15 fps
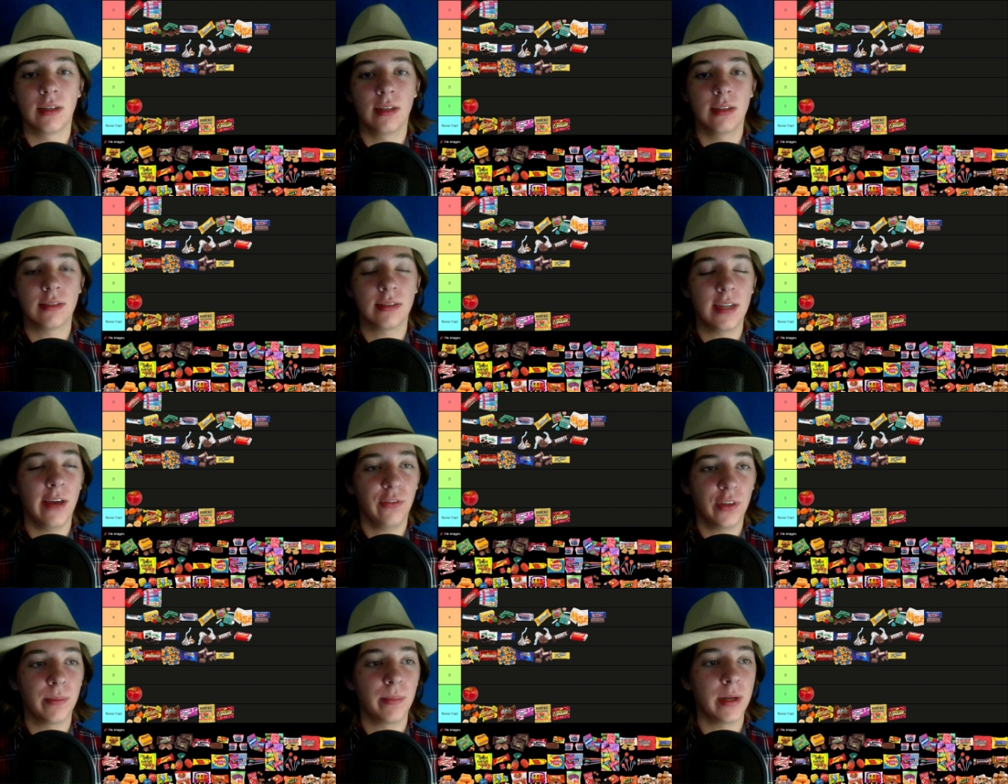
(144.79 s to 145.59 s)
It's
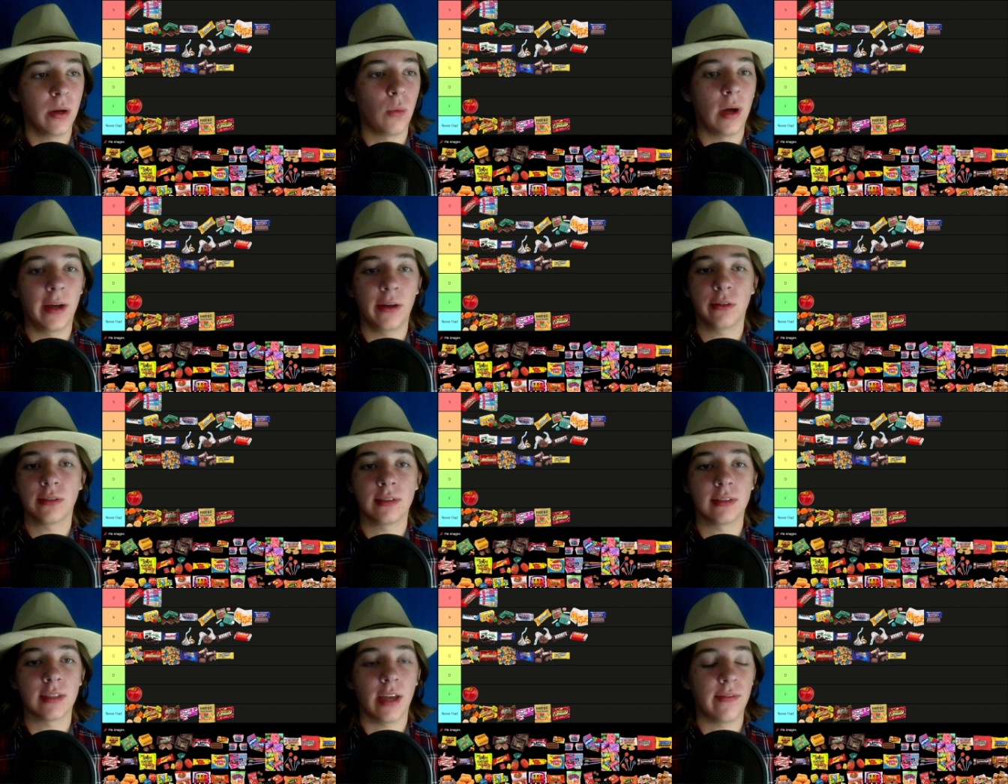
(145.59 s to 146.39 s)
definitely been a while
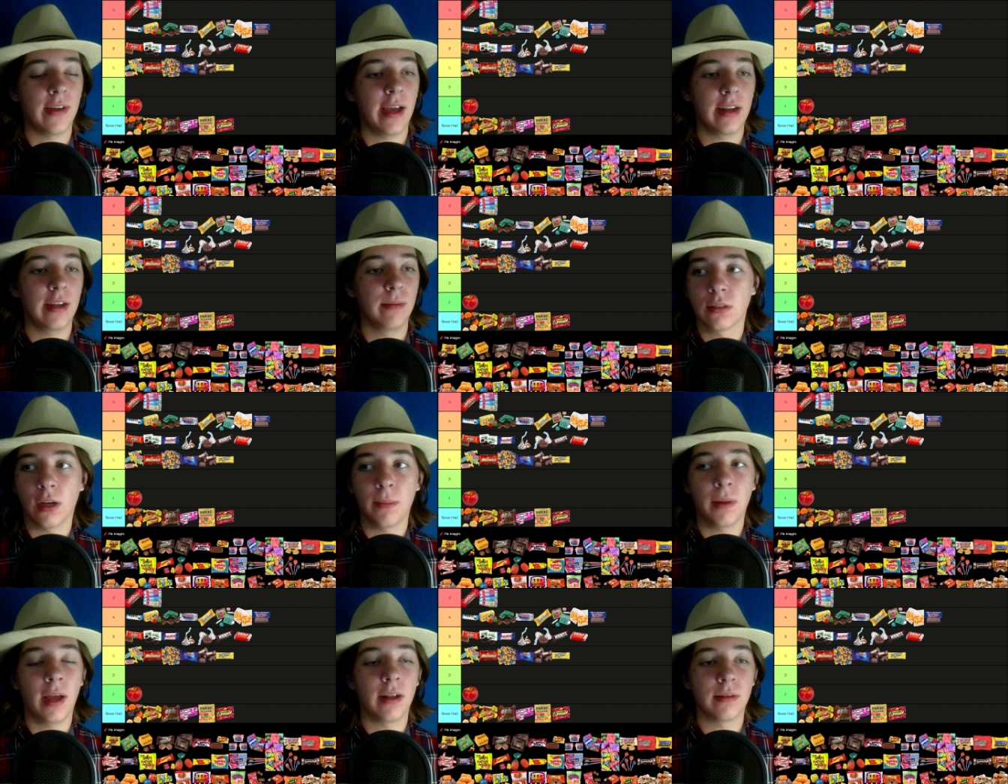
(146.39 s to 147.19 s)
since I've had it, so
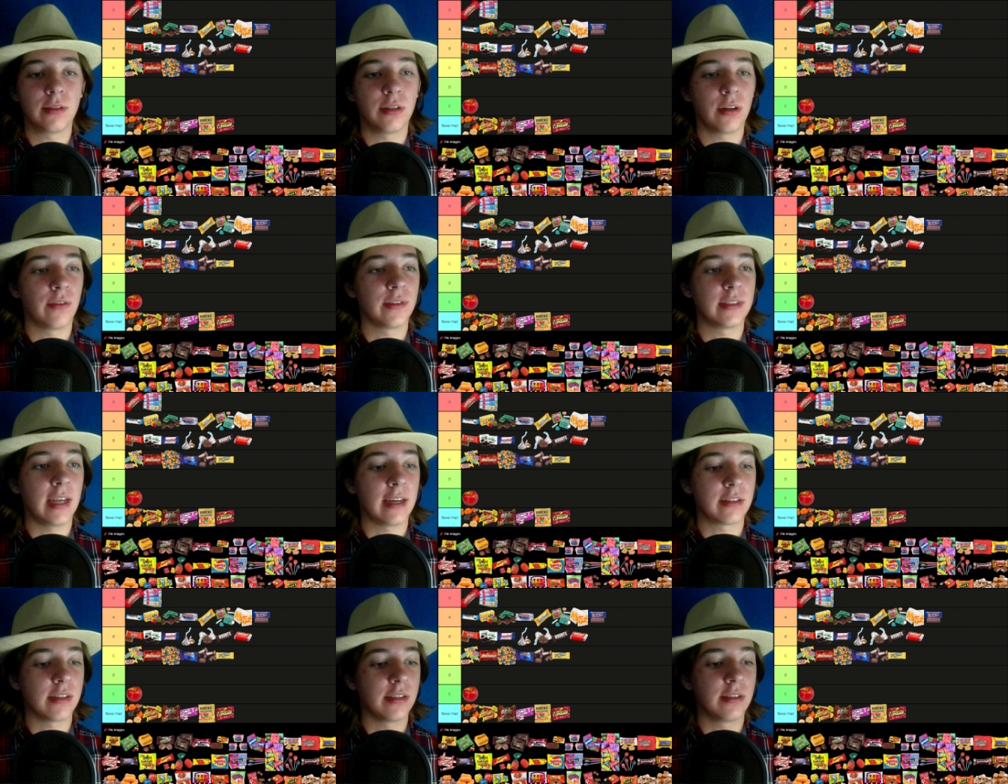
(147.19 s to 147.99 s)
I'm not sure if it's
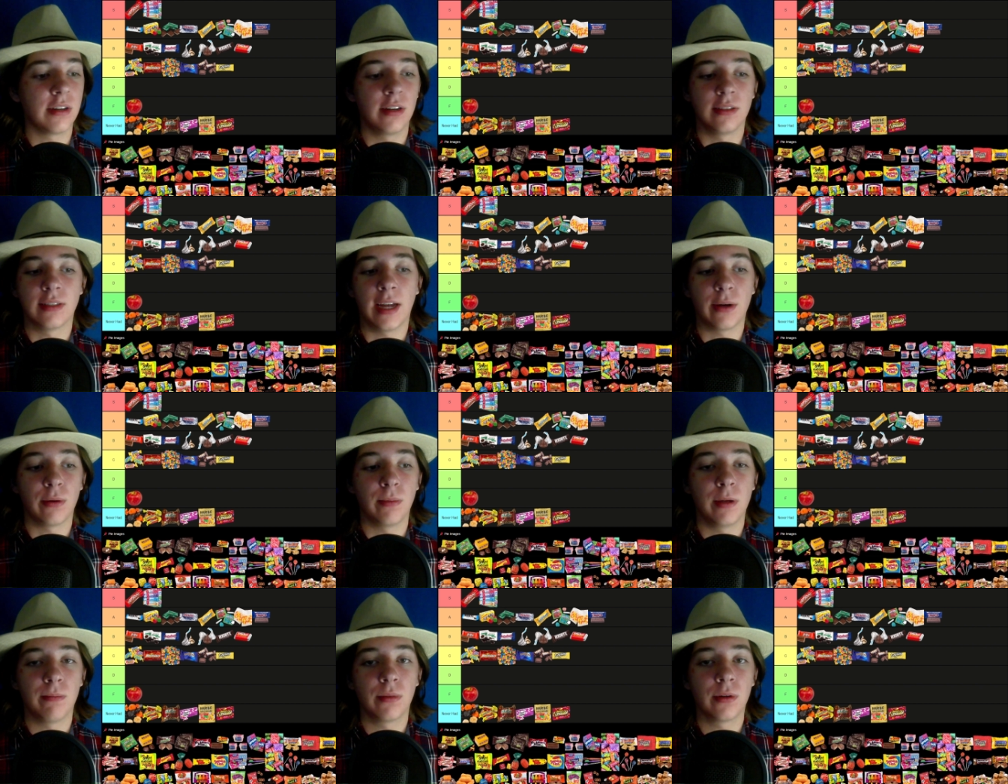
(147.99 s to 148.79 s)
actually as good as I
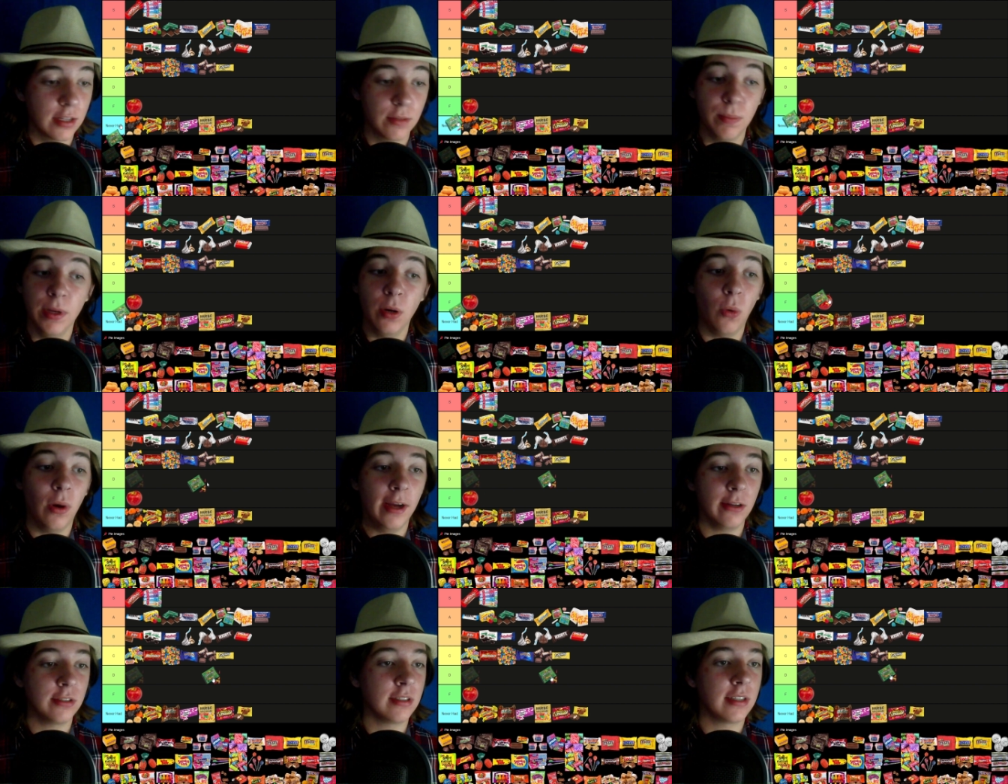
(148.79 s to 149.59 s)
remember. It's been a
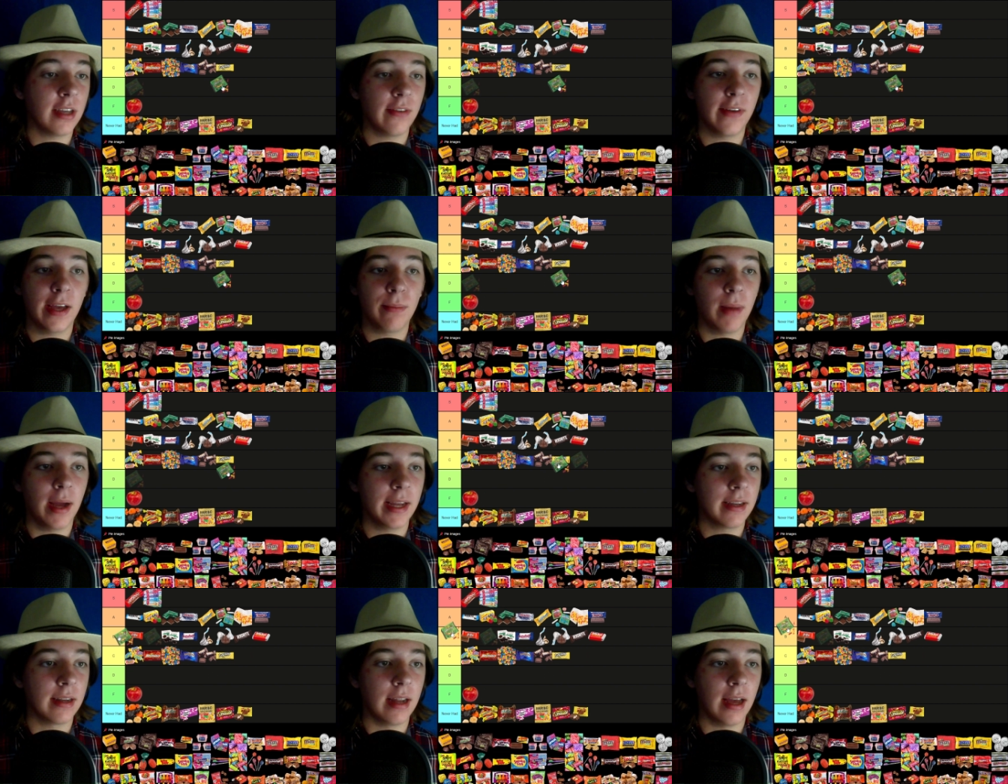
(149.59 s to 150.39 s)
while since I've had
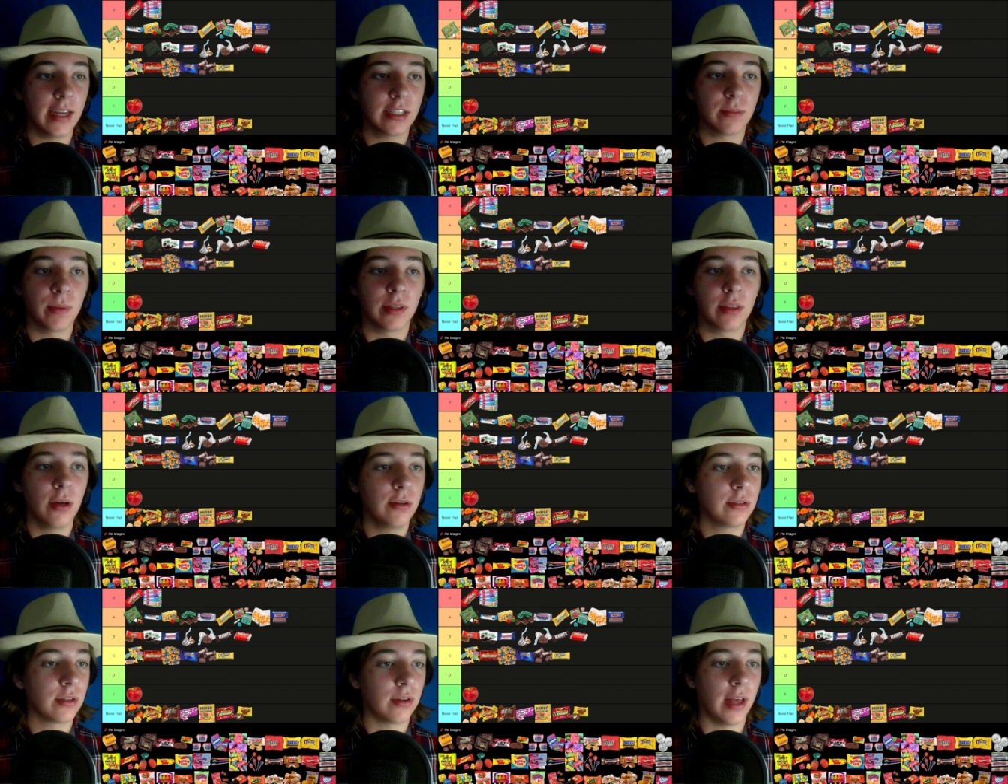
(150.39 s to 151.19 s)
Mike and Ike's, but
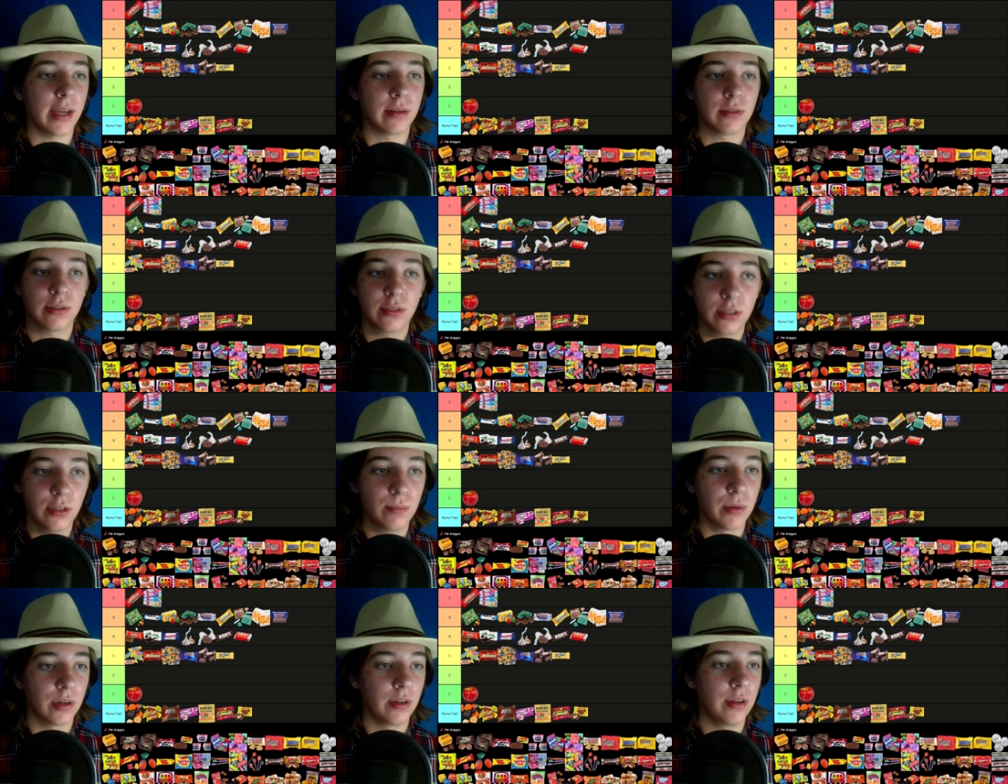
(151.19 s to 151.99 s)
those are like
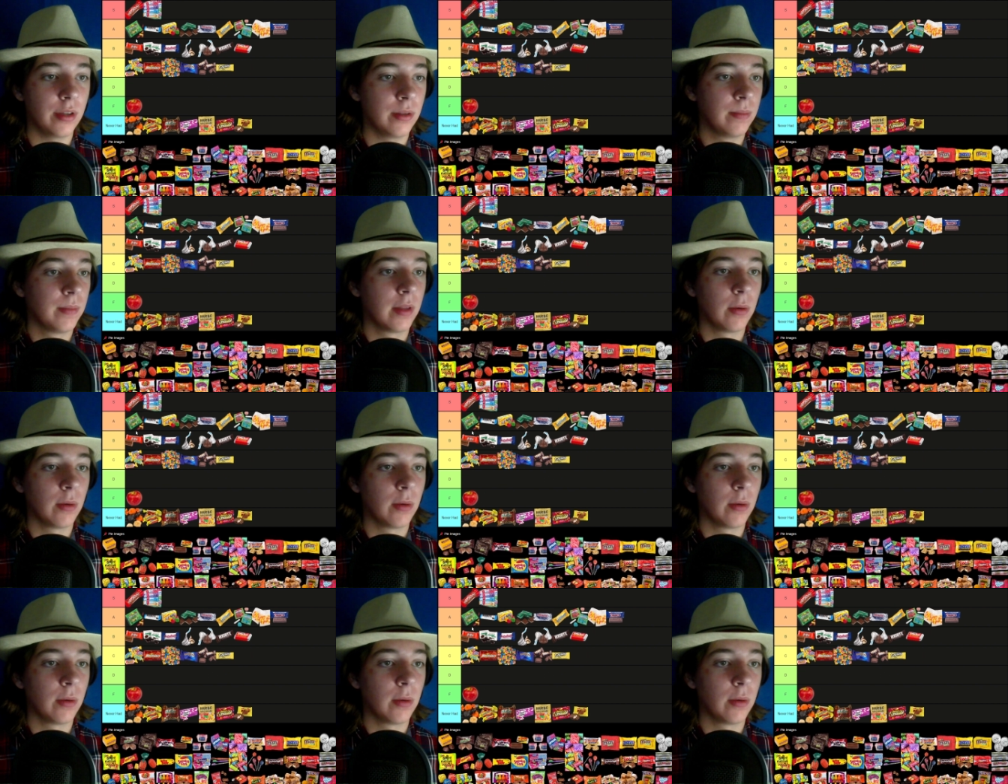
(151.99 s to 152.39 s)
super good.